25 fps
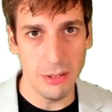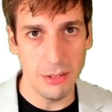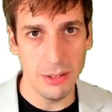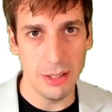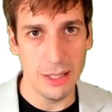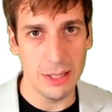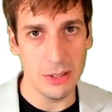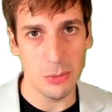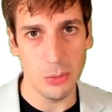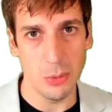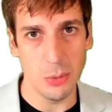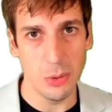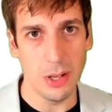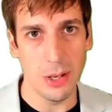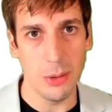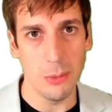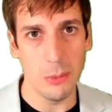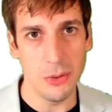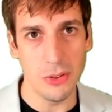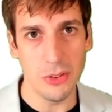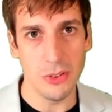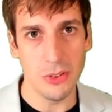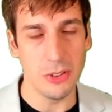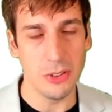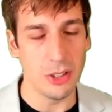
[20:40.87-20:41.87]
That's where I
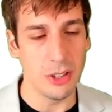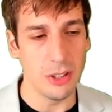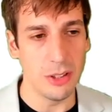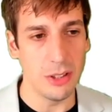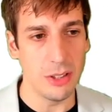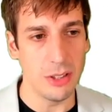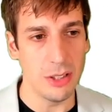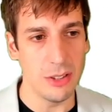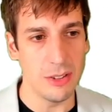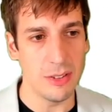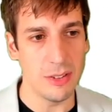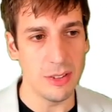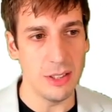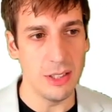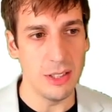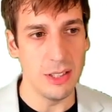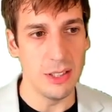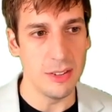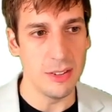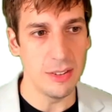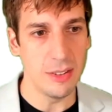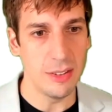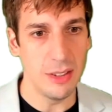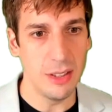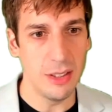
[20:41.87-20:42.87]
would start.
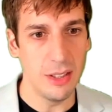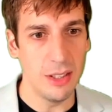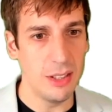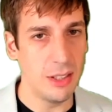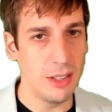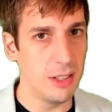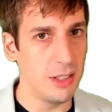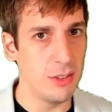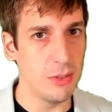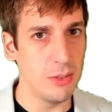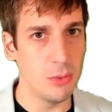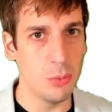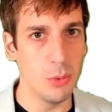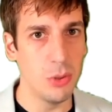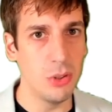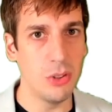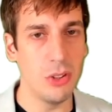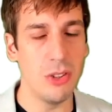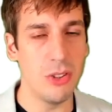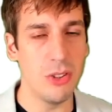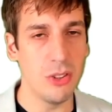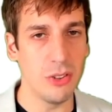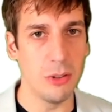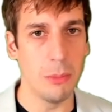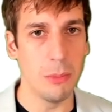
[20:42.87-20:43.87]
It's really
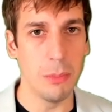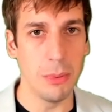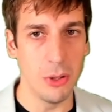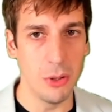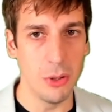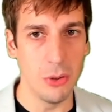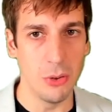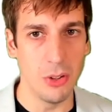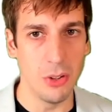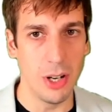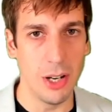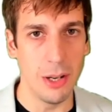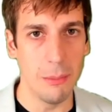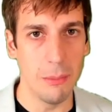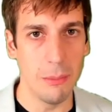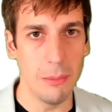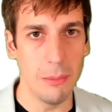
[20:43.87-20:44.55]
just a program,